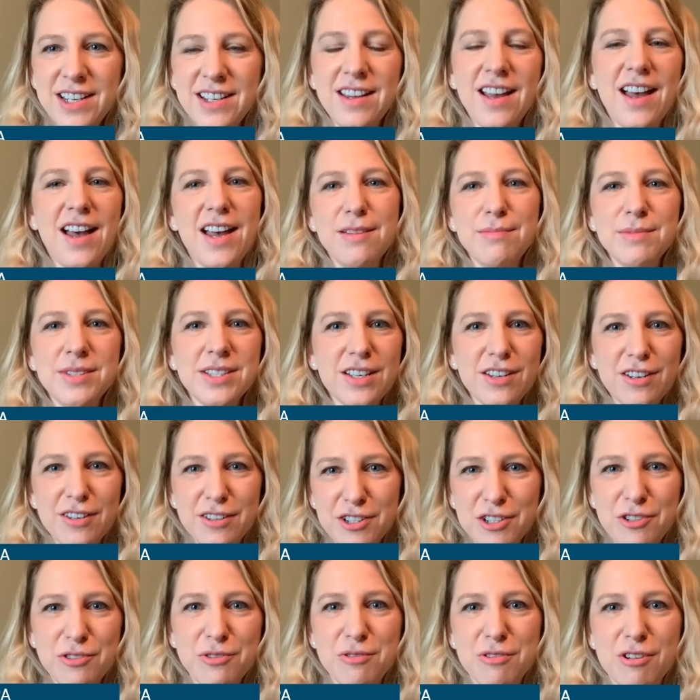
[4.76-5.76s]
I'm Sara
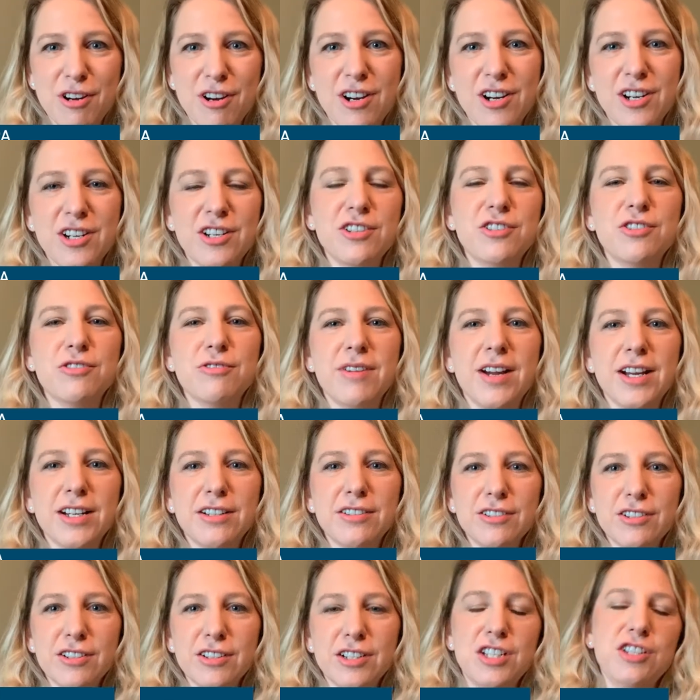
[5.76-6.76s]
Goldhardt, a
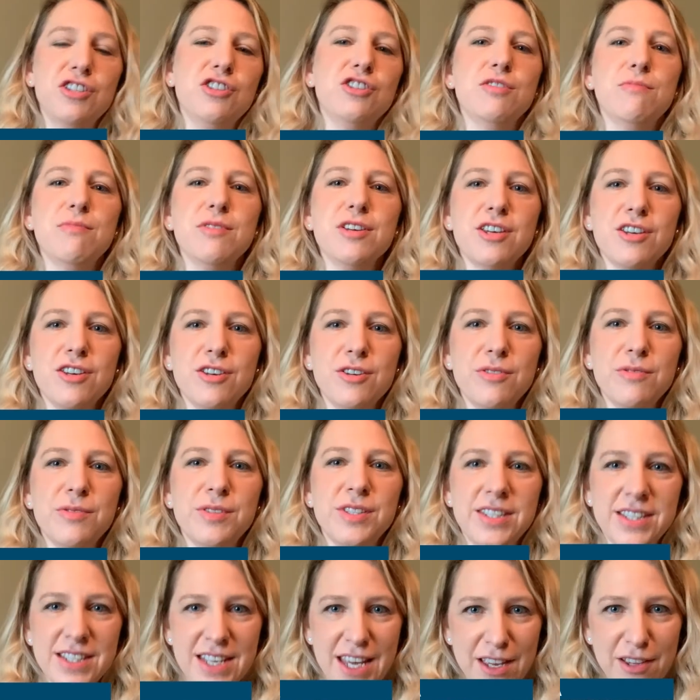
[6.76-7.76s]
director in GBQ's
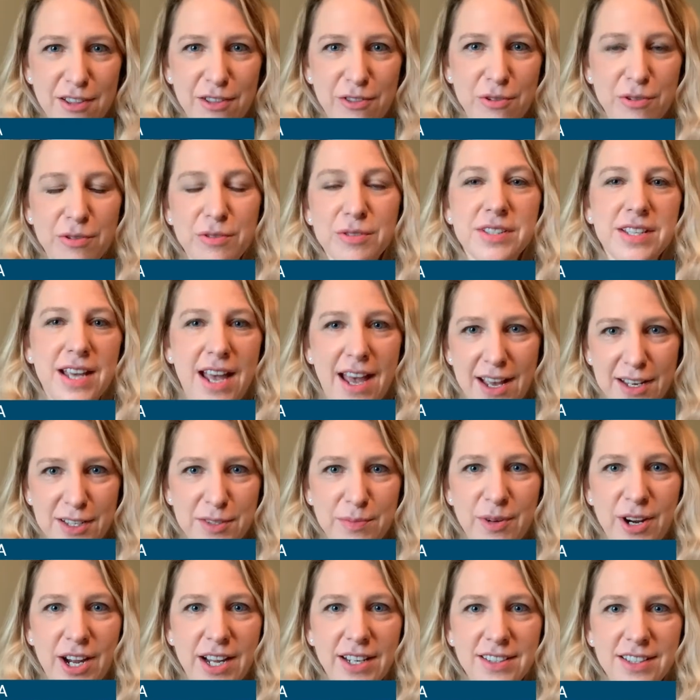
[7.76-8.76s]
state and local tax
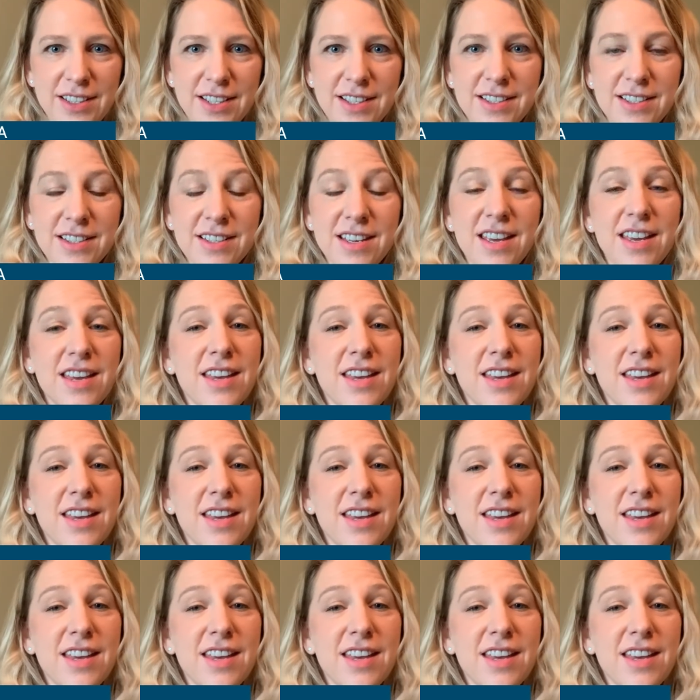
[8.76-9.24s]
practice.